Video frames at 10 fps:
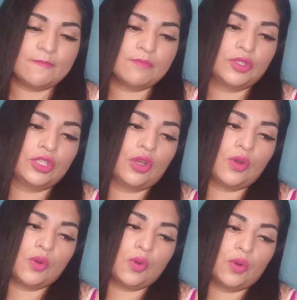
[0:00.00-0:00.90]

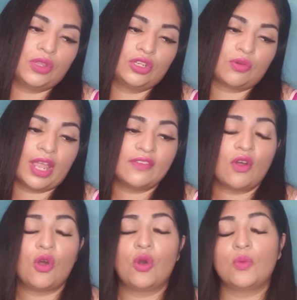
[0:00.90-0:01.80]
So the drive
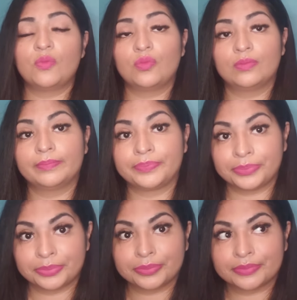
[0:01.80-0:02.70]
home
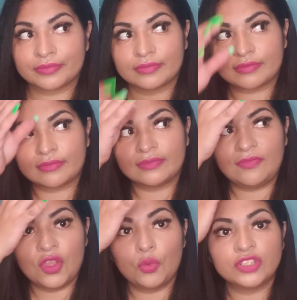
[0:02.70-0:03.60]

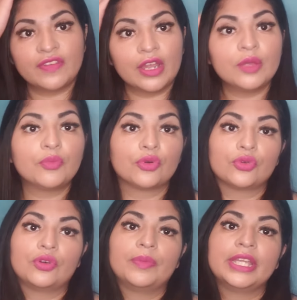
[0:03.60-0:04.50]
was very
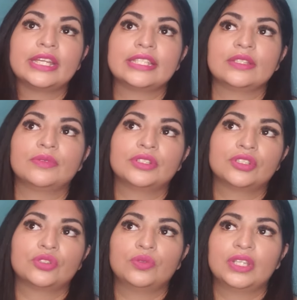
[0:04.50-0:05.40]
brutal because it was
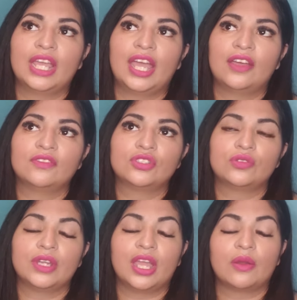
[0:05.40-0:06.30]
2.5 to
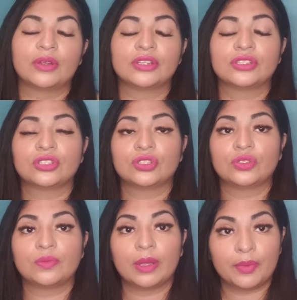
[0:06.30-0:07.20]
3 hours
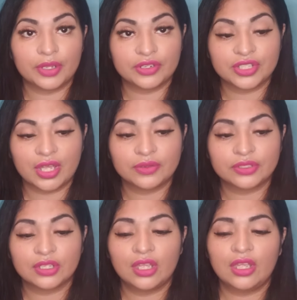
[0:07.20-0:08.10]
to my brother's house.